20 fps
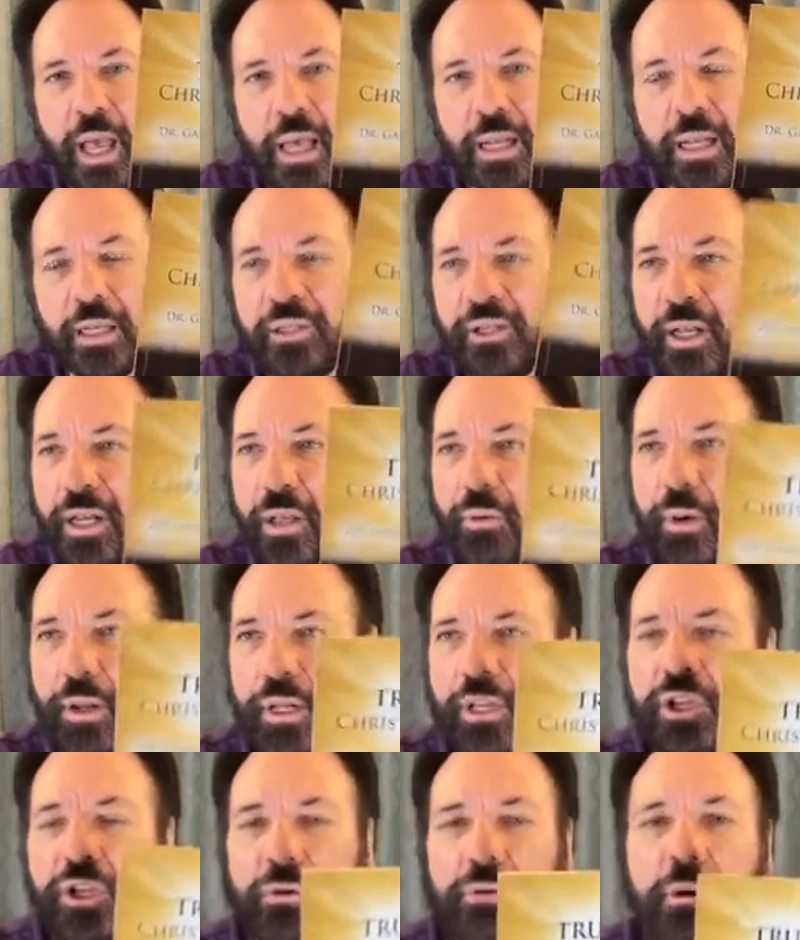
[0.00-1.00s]
And I tell you
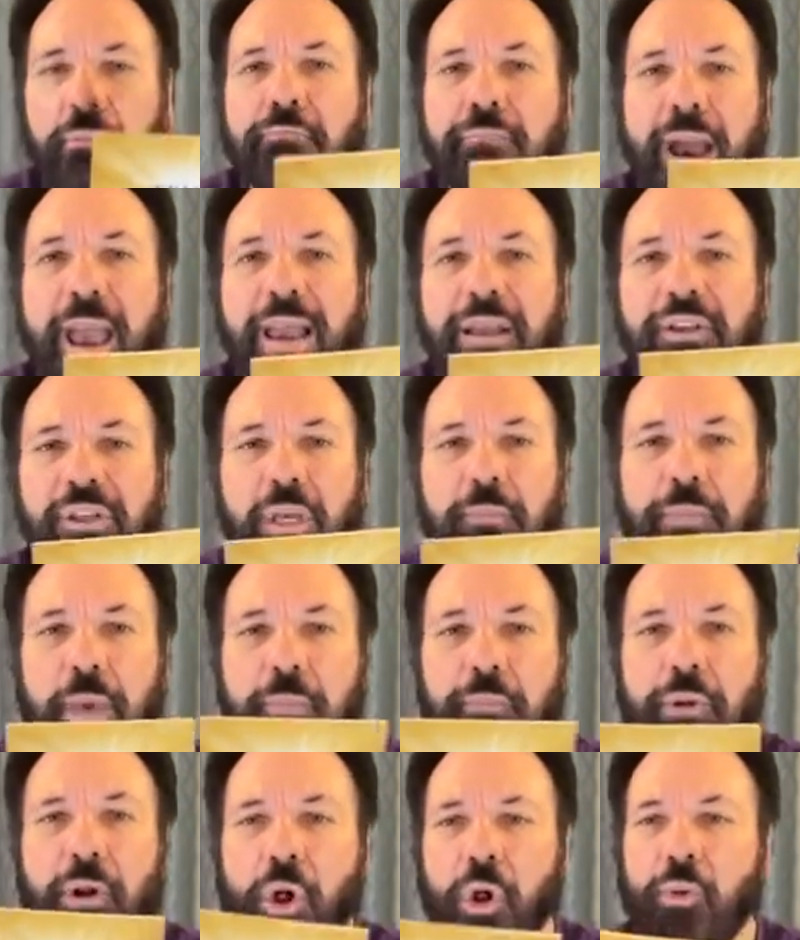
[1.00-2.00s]
what, it's so amazing.
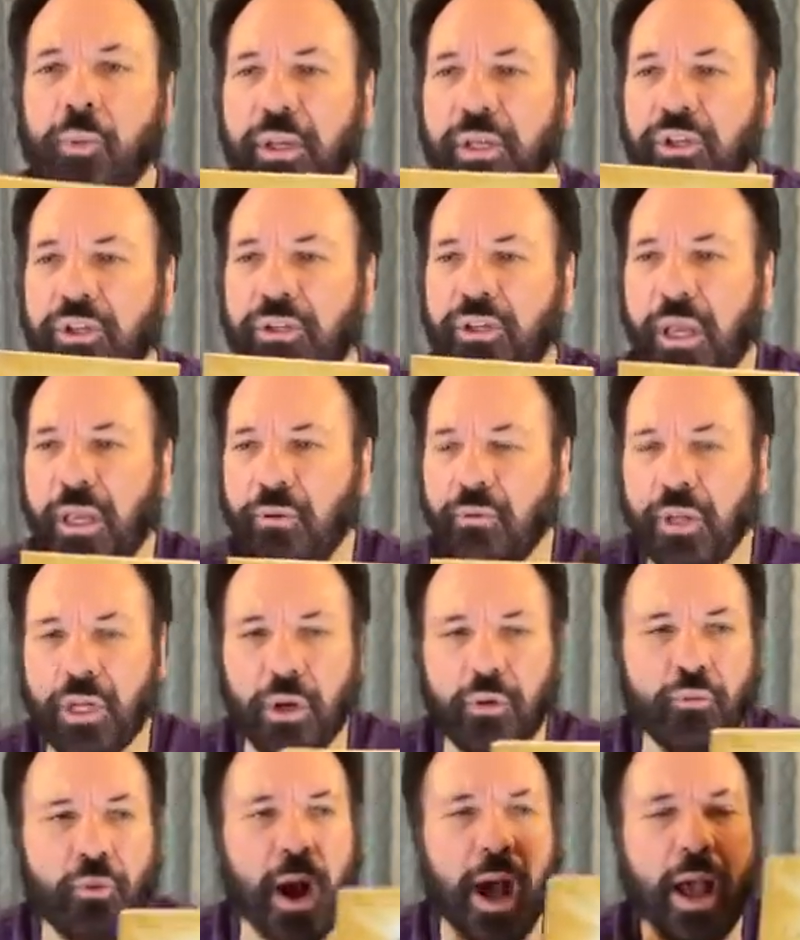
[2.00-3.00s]
People always say, you
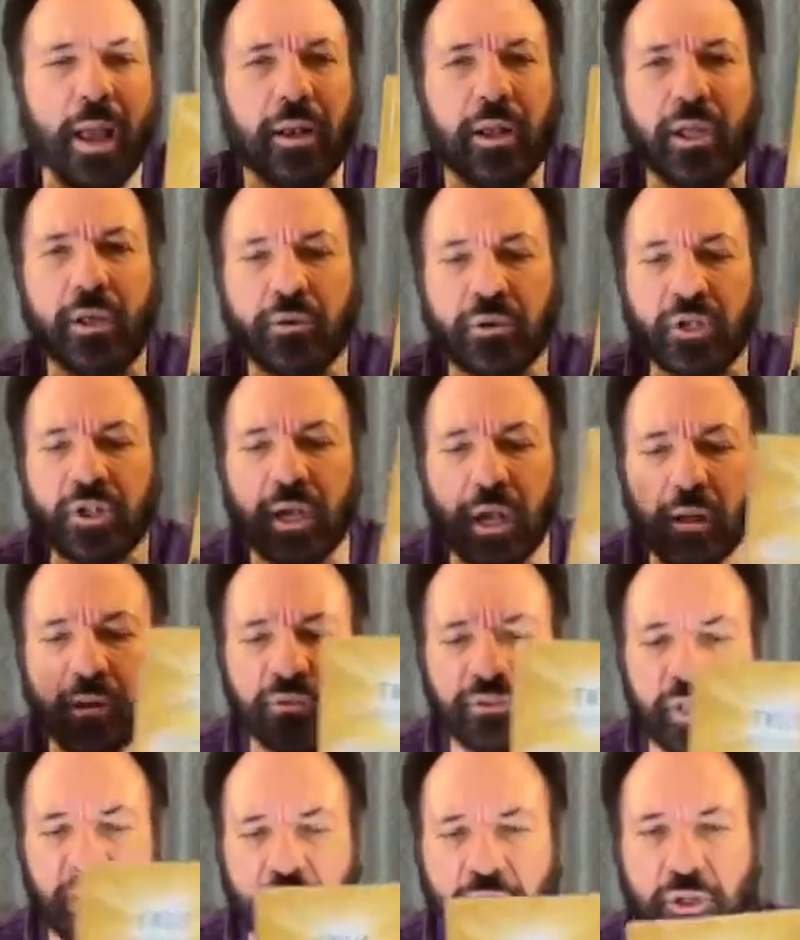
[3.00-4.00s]
know, why do you
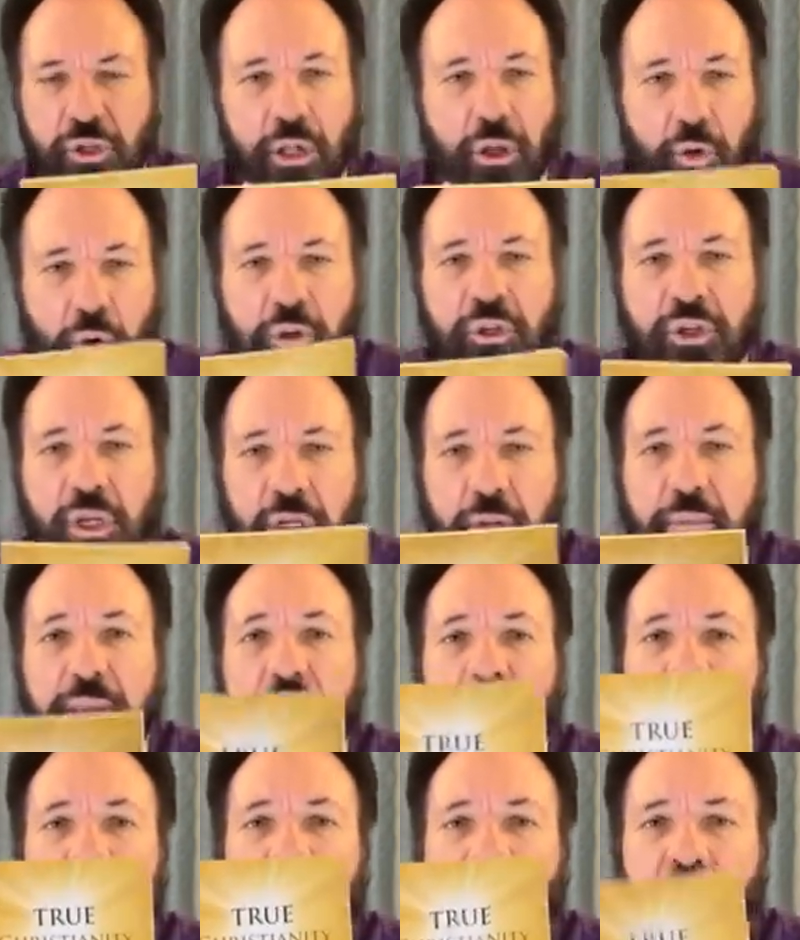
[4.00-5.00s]
sell things? And the Lord said to
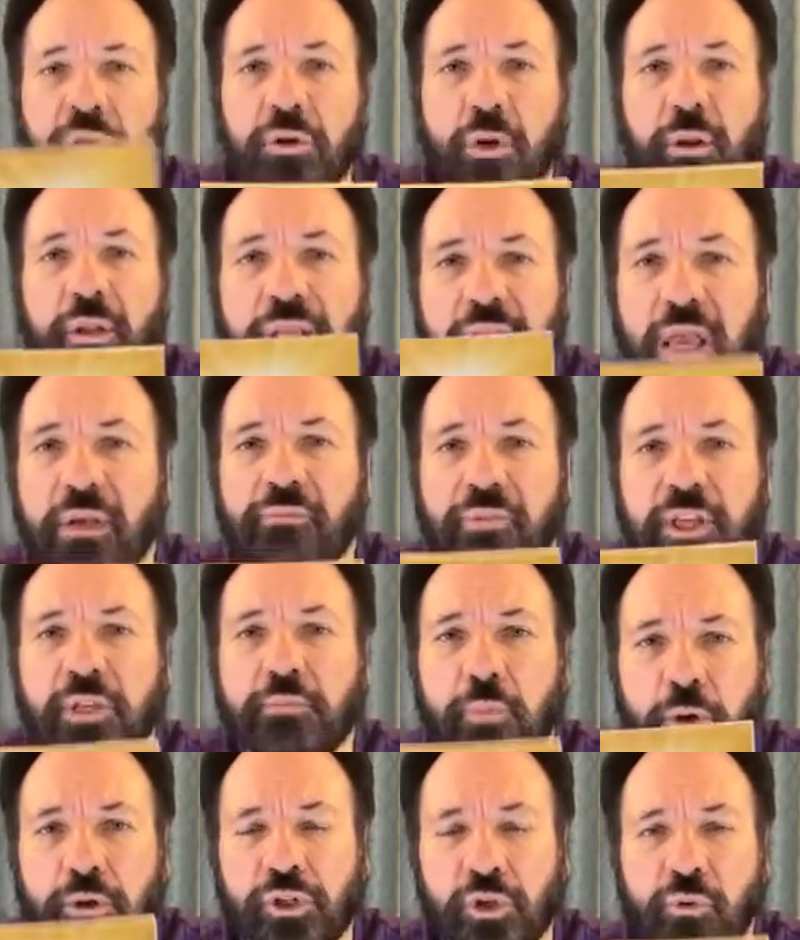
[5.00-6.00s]
me, do not give
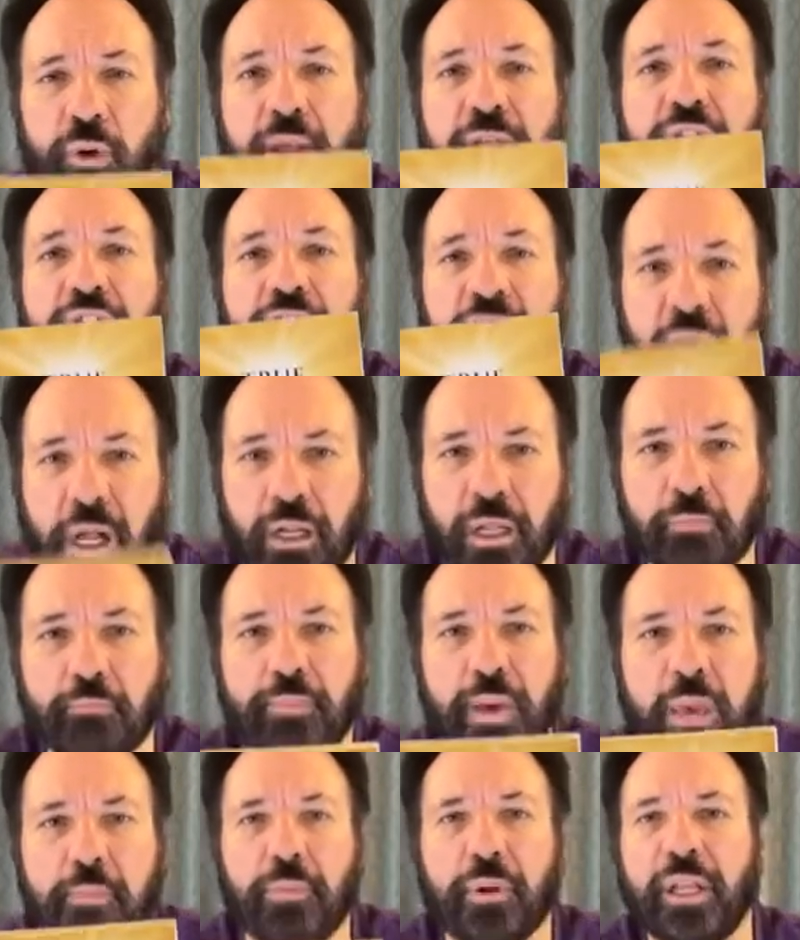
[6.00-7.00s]
these books away. Sell them.
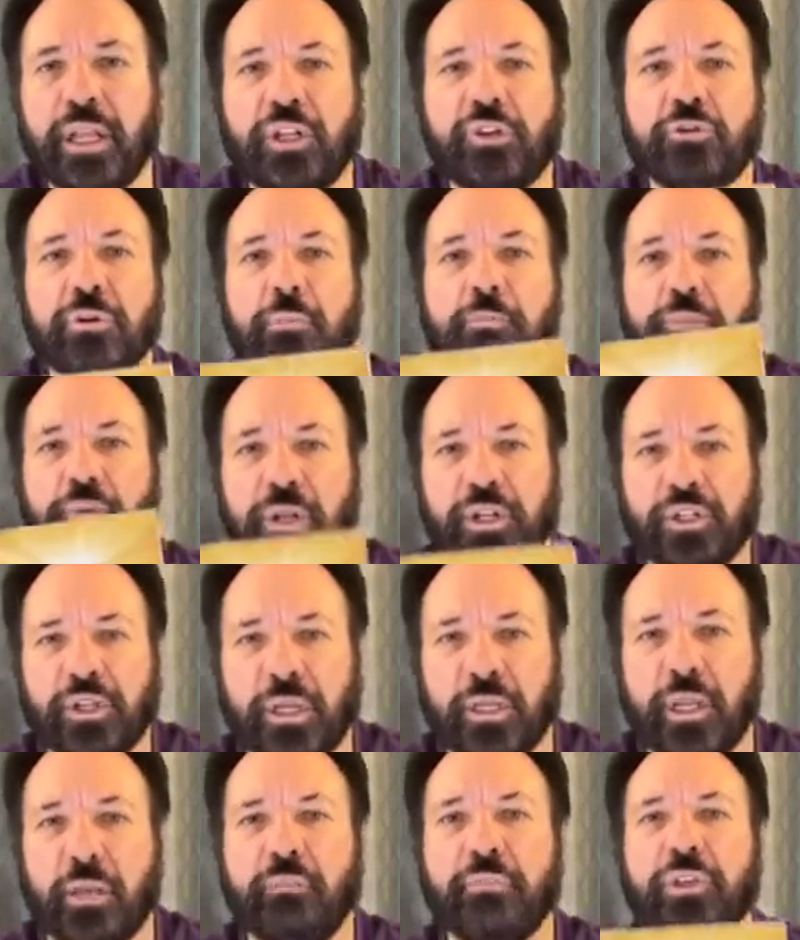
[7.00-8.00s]
People need to
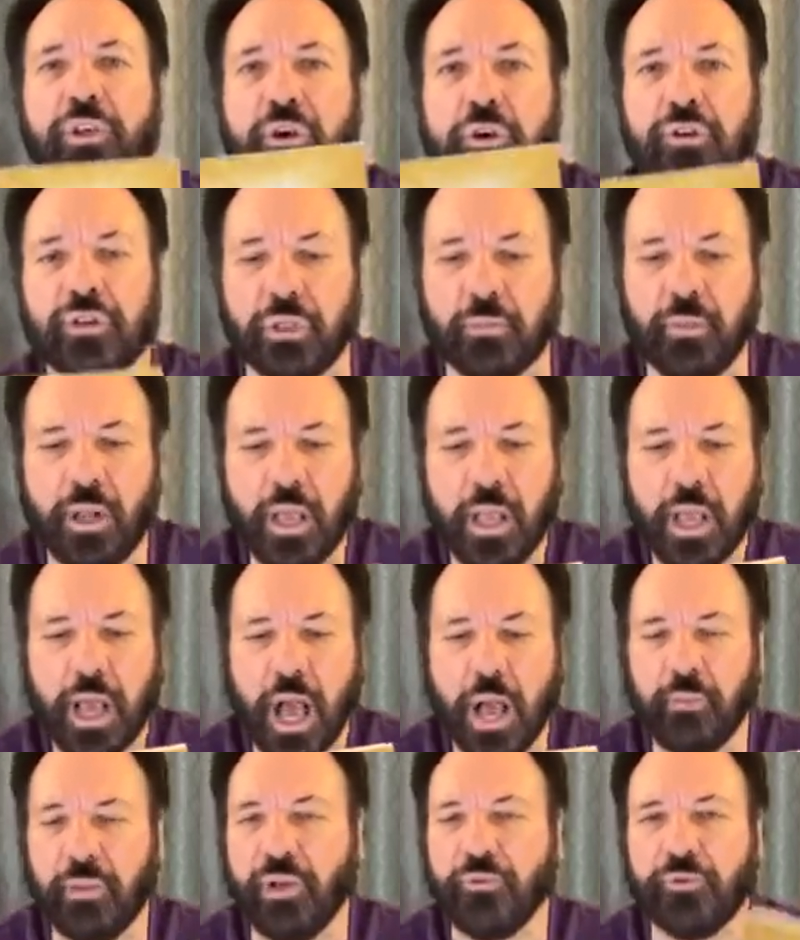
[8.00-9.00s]
appreciate and use them.
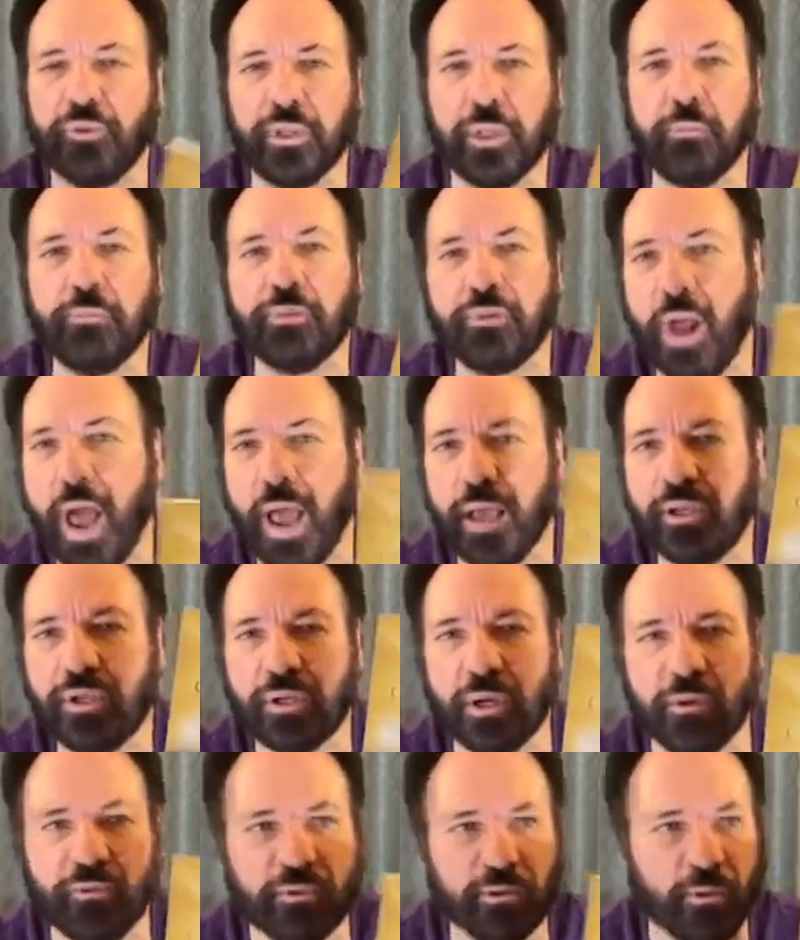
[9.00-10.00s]
I mean, for the
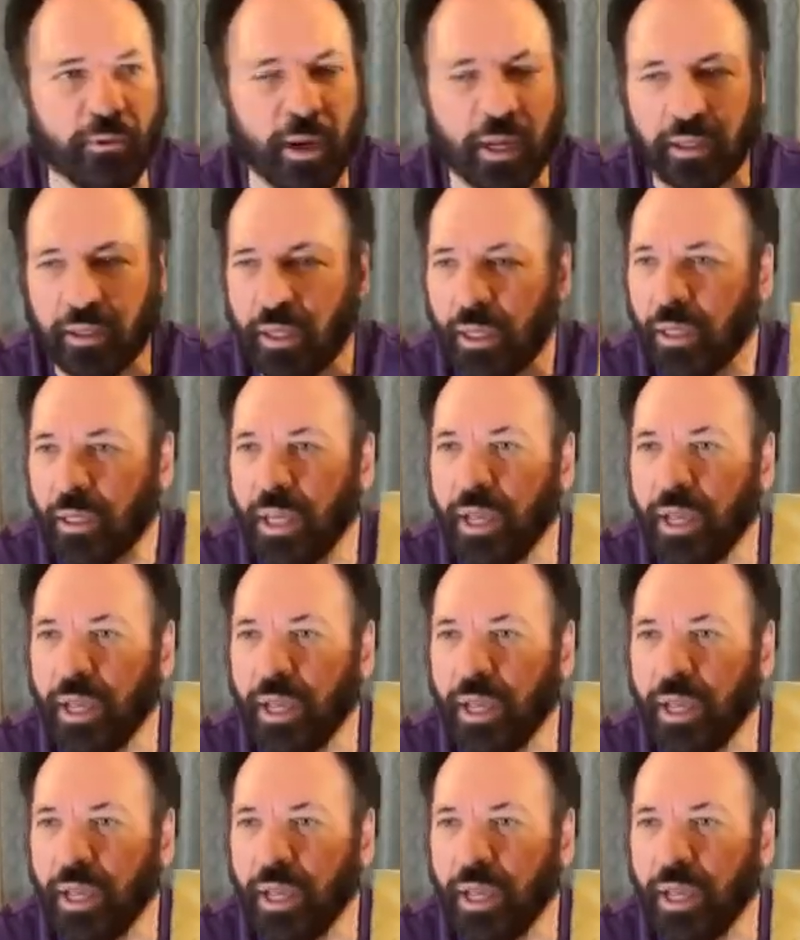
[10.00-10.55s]
price of what?